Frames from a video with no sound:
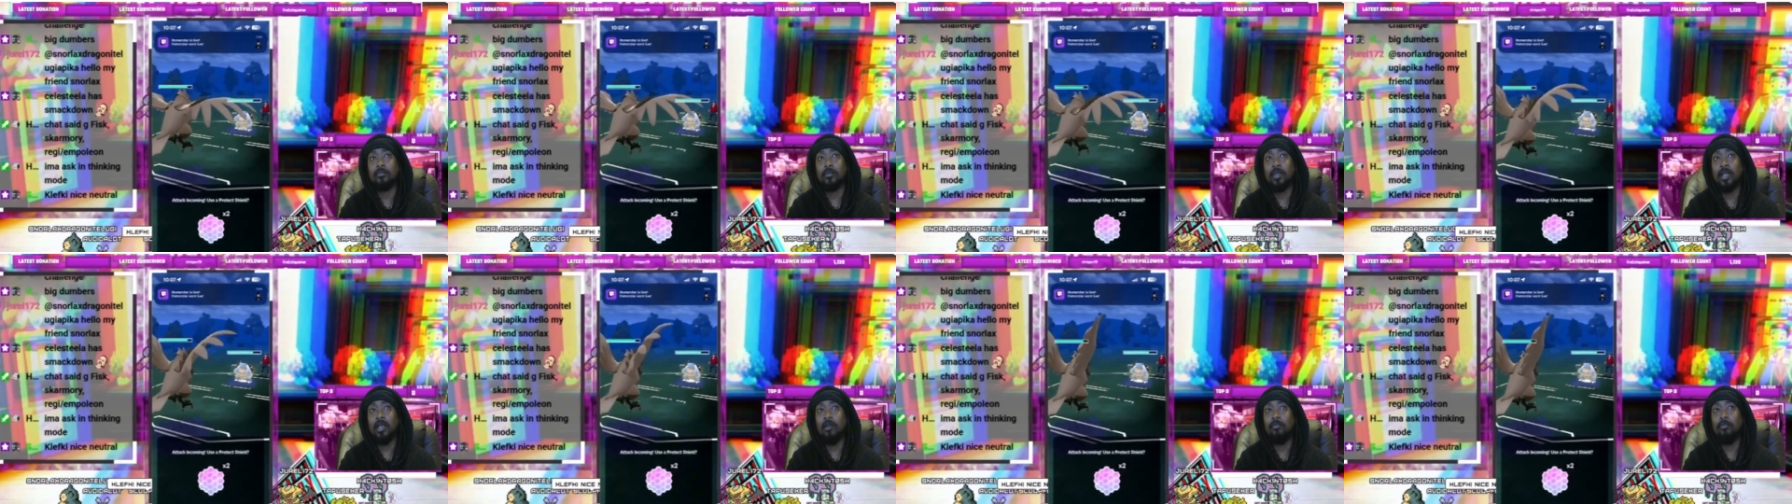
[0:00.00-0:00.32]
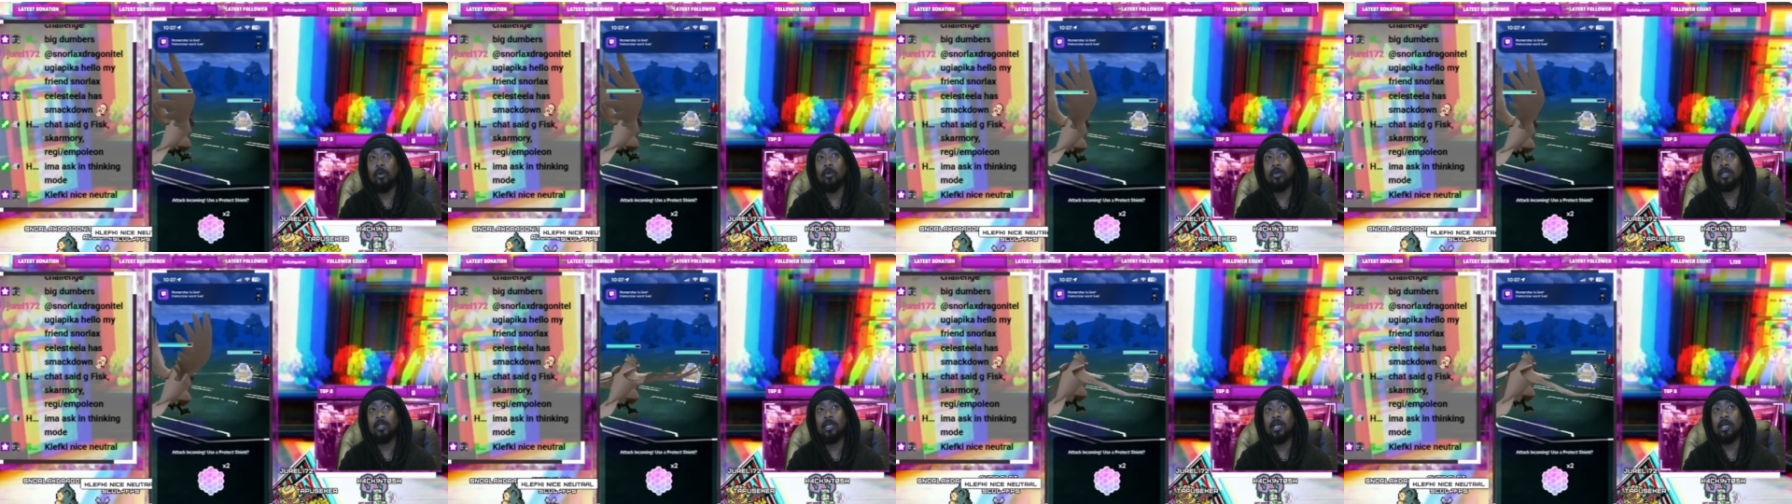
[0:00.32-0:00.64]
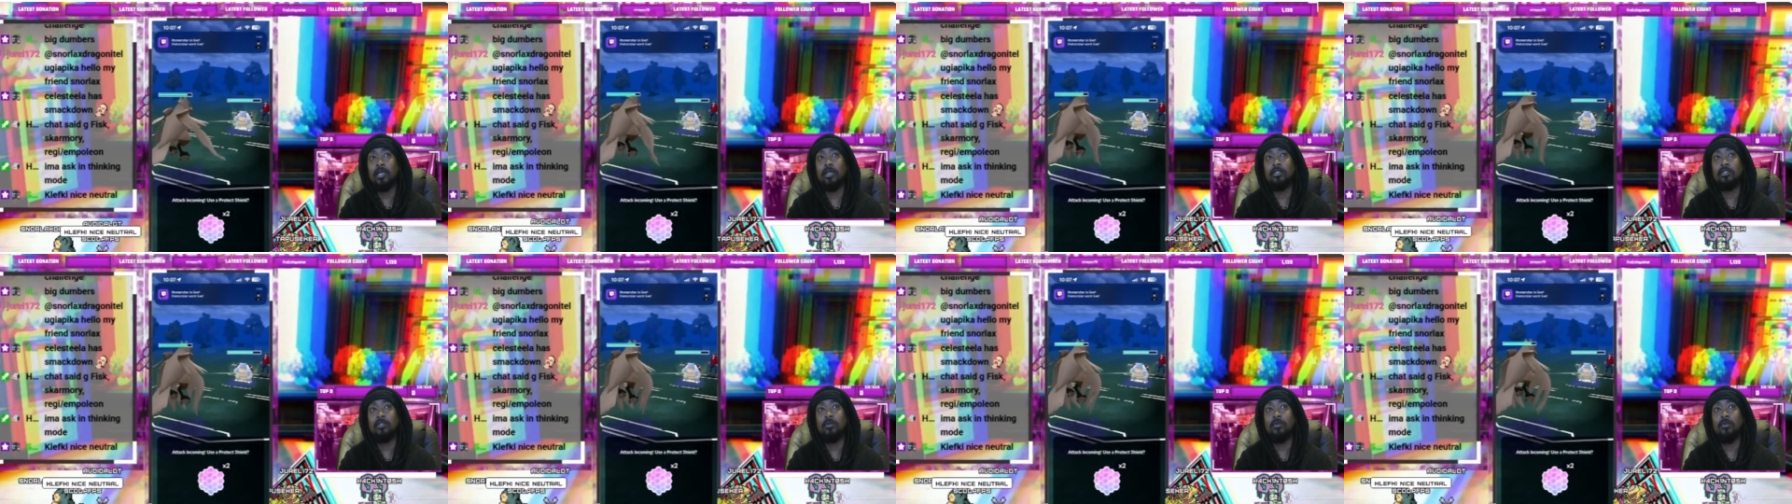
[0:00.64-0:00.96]
Empoleon
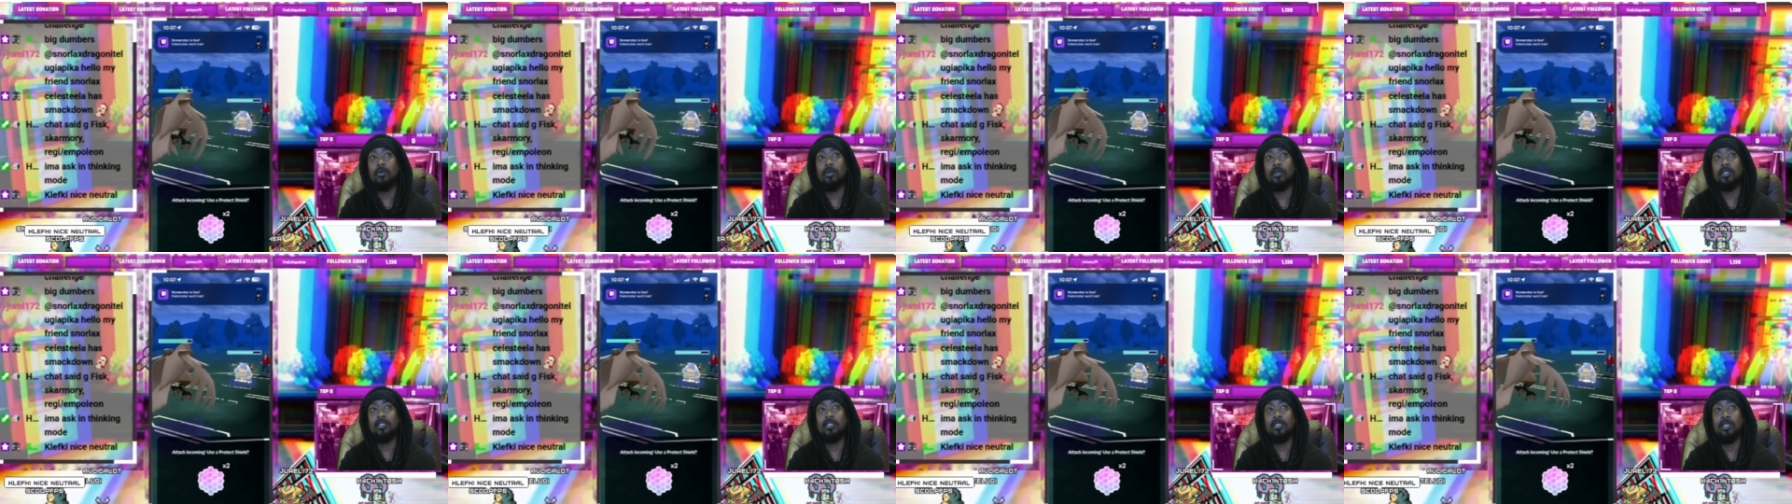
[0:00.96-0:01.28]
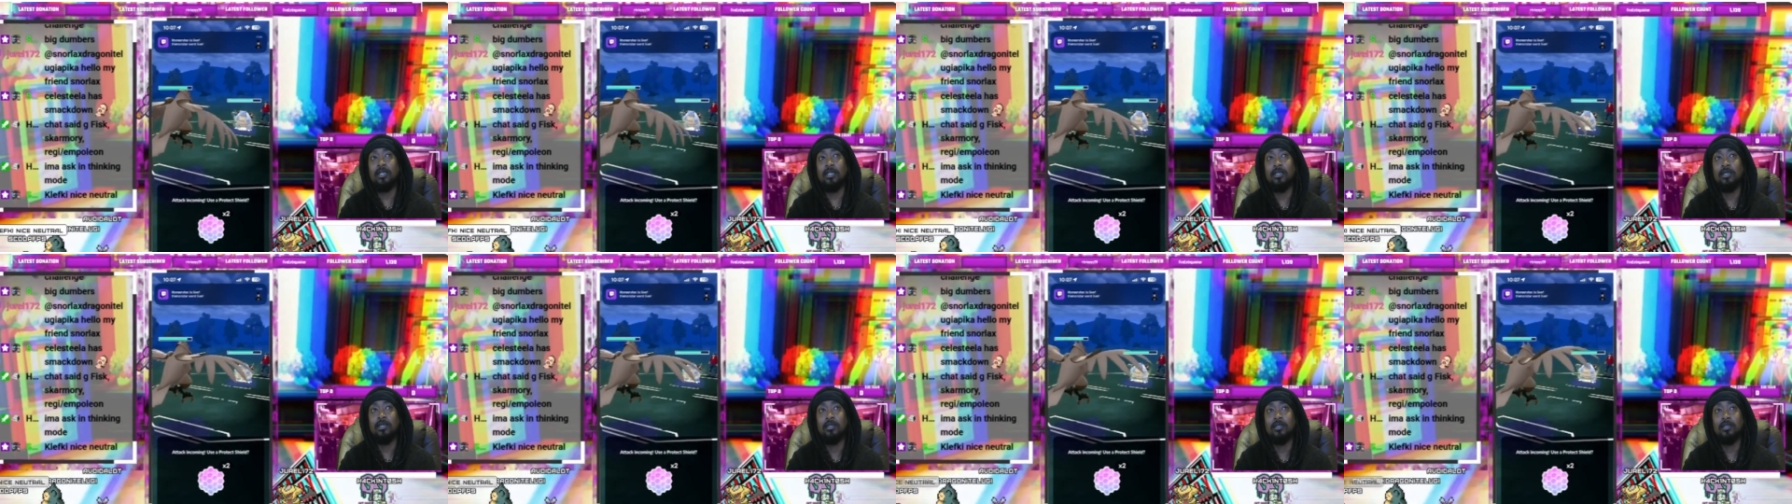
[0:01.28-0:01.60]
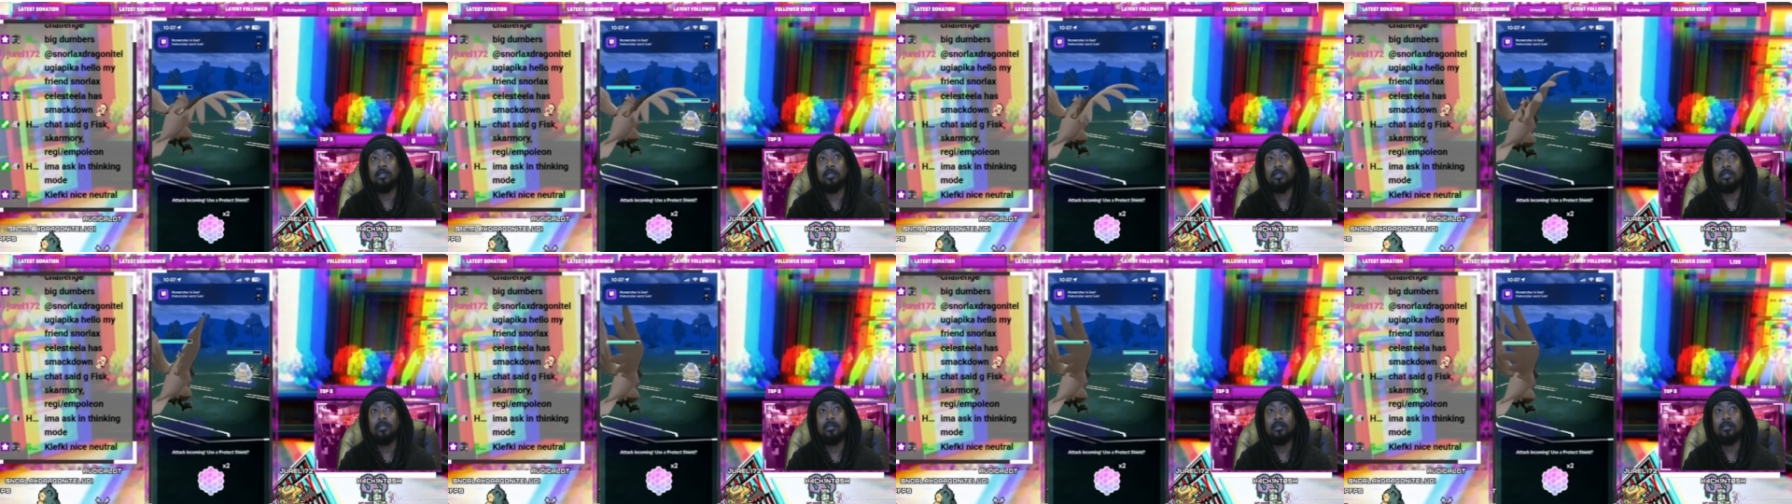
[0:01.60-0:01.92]
doesn't want to see
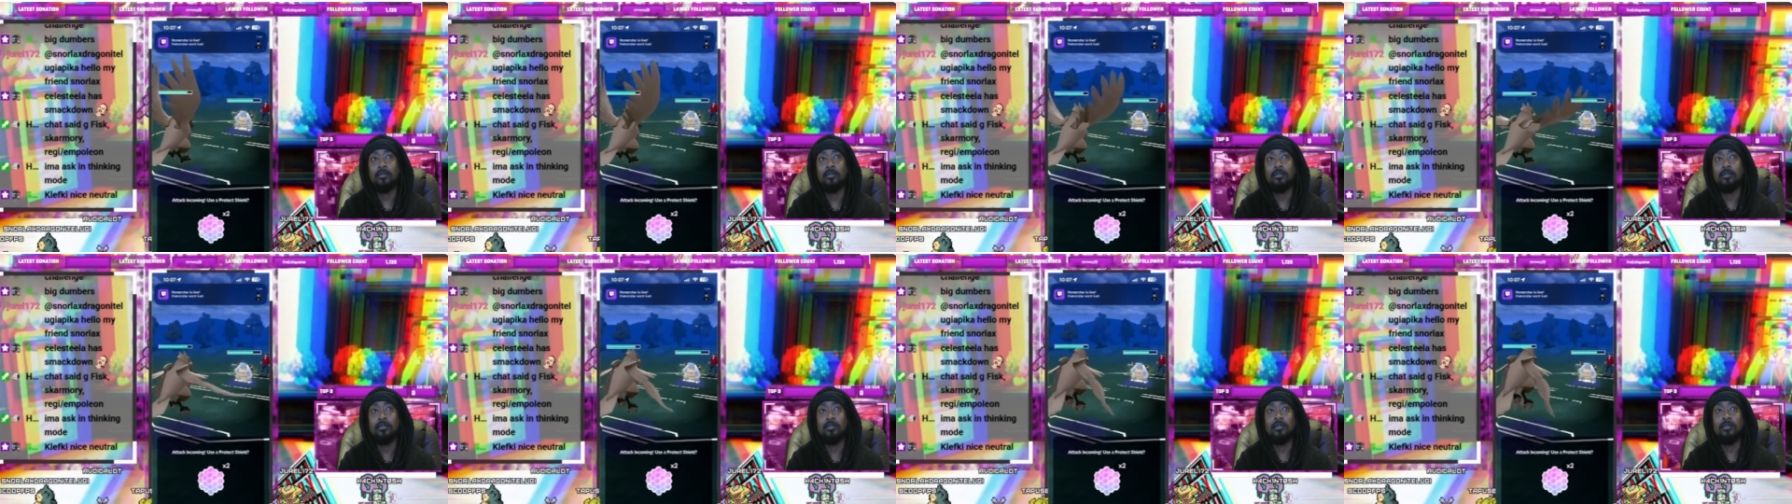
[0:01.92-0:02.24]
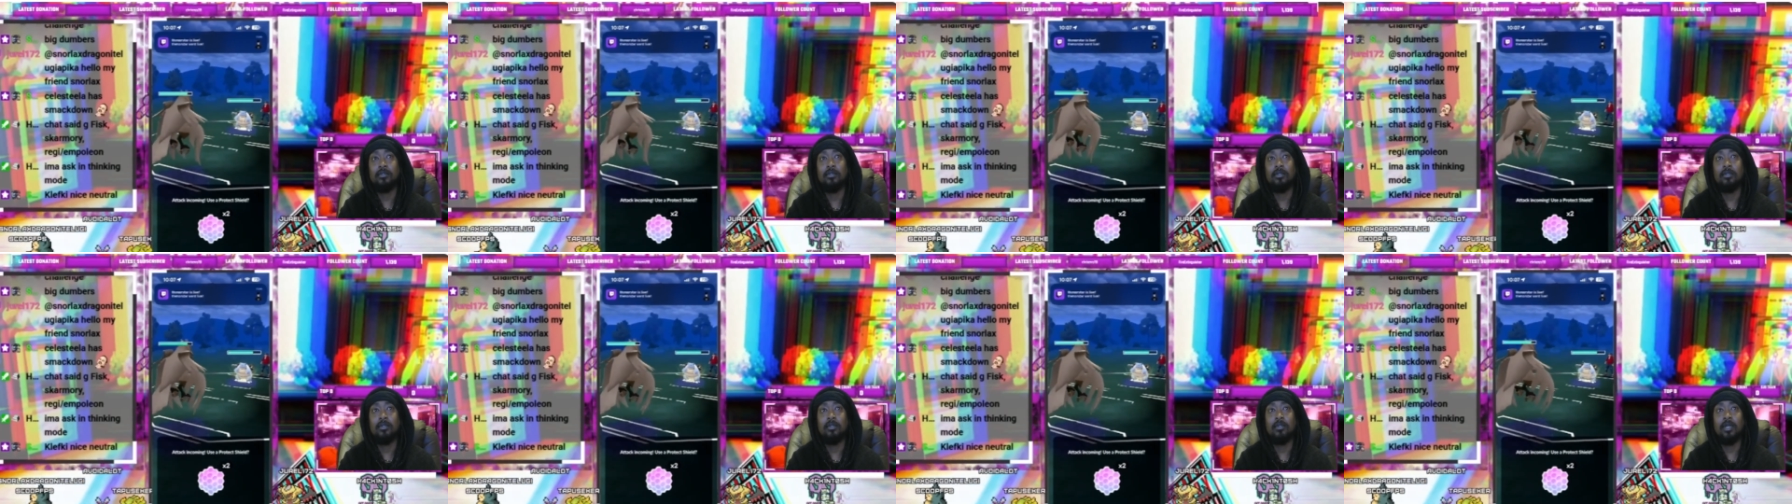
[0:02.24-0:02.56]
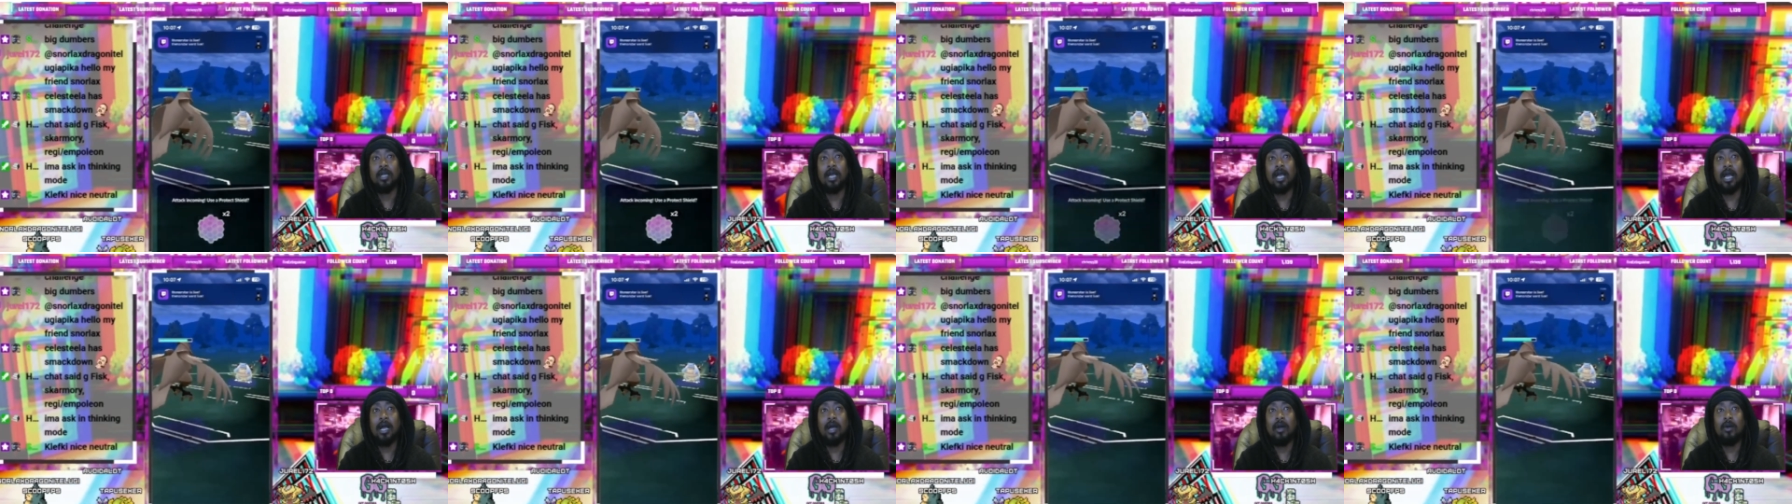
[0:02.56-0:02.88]

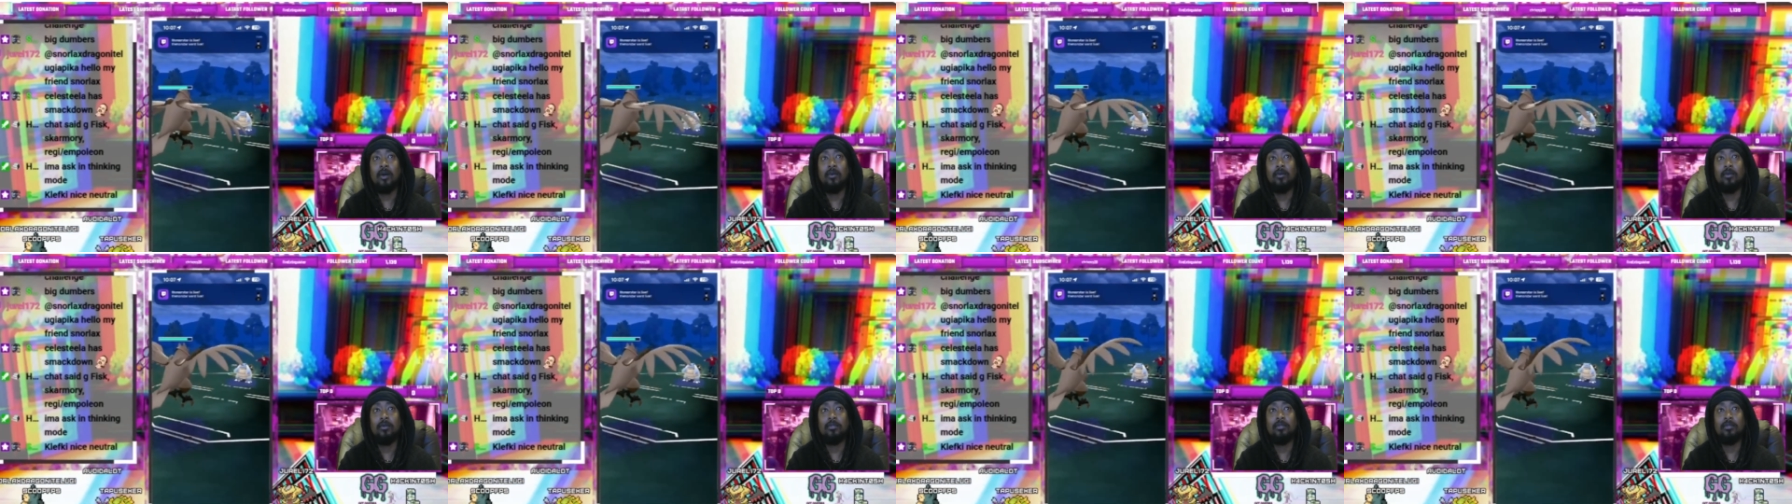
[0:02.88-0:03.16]
out.